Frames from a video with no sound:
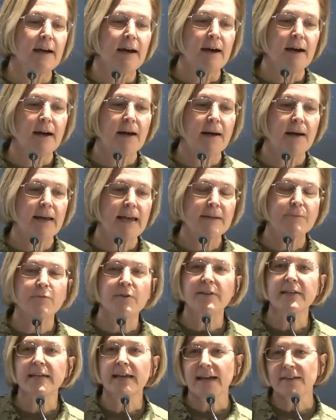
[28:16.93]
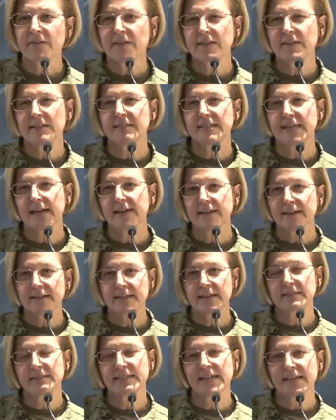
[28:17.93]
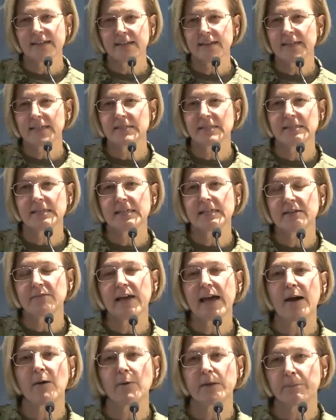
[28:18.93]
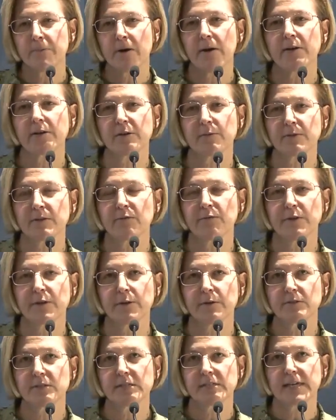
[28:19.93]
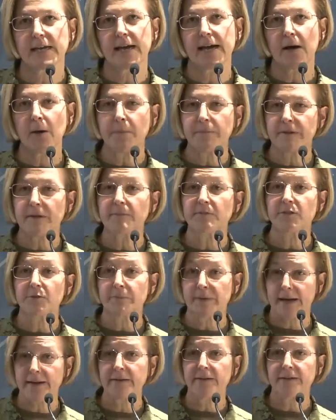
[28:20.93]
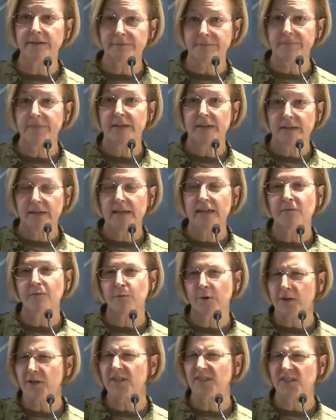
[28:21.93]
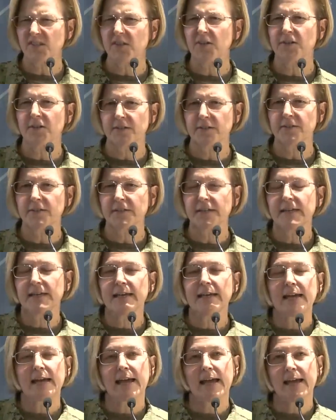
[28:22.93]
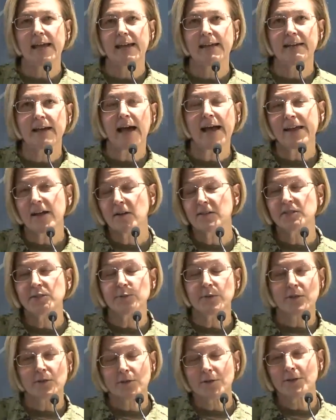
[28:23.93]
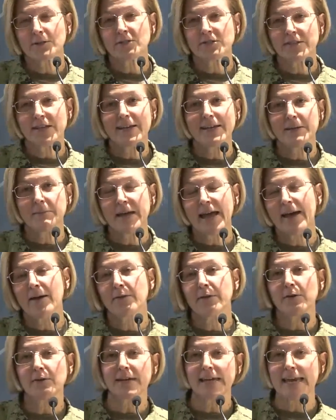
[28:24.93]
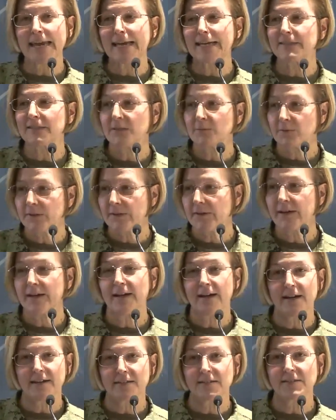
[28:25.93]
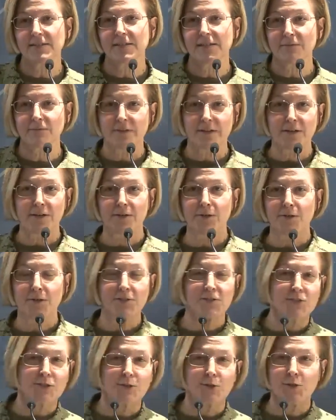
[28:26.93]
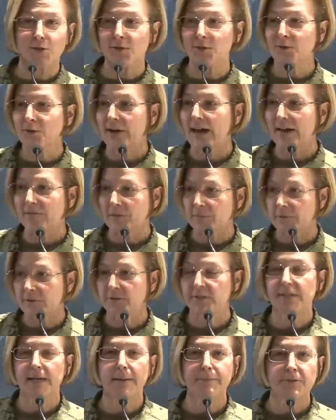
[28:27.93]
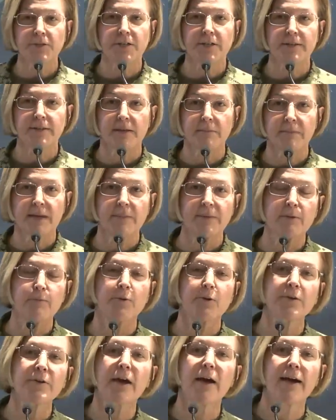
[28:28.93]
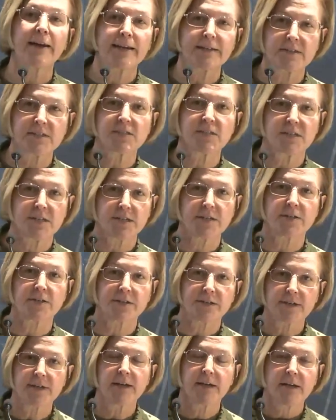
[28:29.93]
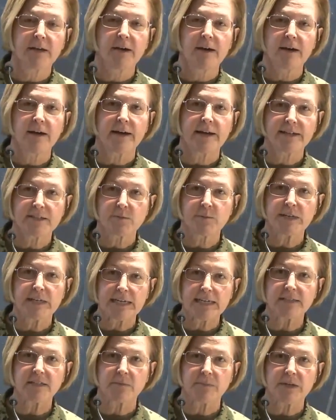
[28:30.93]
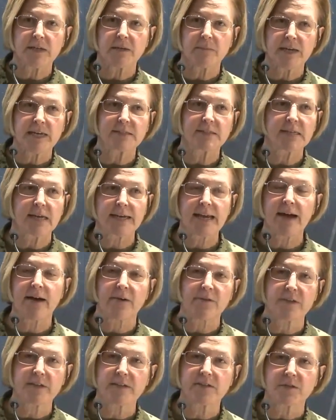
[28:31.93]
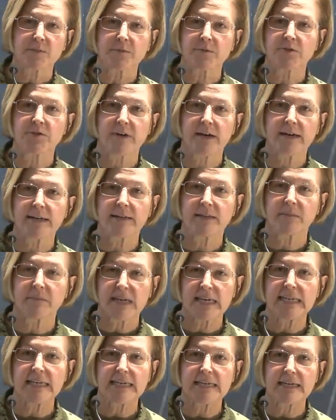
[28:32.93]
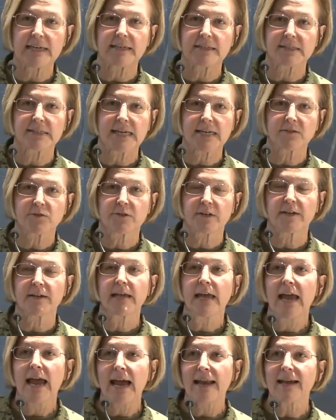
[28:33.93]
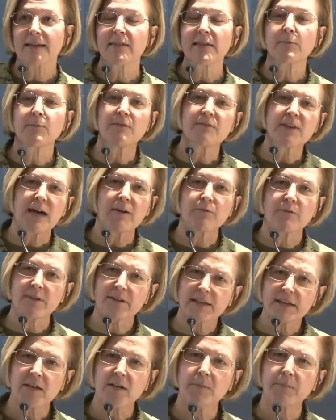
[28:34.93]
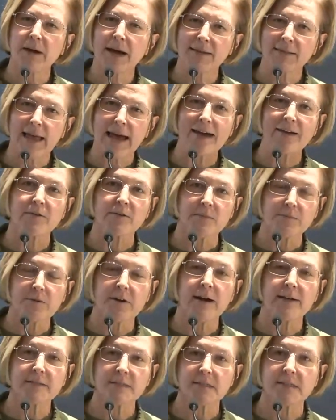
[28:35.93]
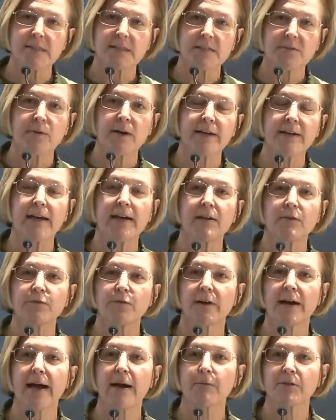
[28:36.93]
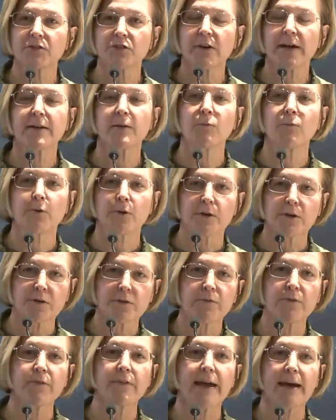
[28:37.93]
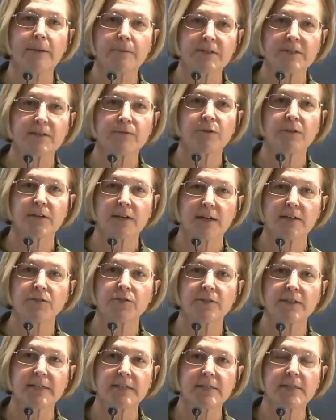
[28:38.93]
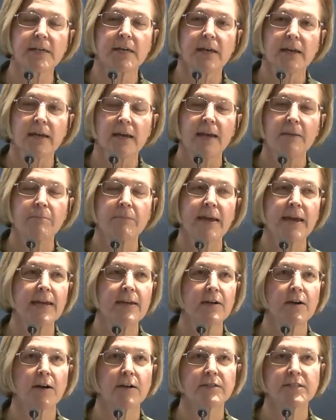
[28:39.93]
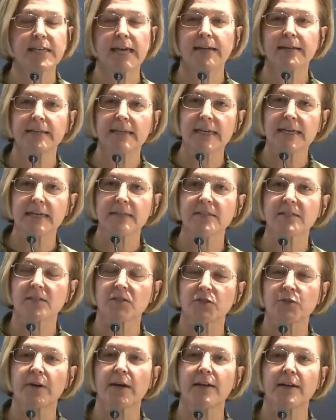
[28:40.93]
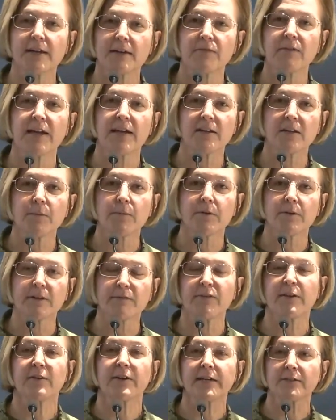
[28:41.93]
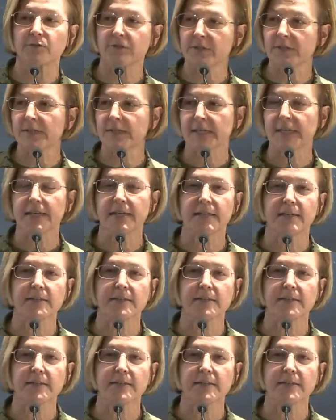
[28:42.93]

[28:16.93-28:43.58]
Uh, and really, I think the delic delicacy of how we partner with folks to help them do better if we're concerned. And I also encourage them how they're candid with us if they're concerned or have a perception that maybe we're not as secure uh, as we need to be based on how things are portrayed in the media, et cetera. And I think we've got really good bilateral processes right now for how we're trying to work through that with different countries and make our techniques and training available if they're interested.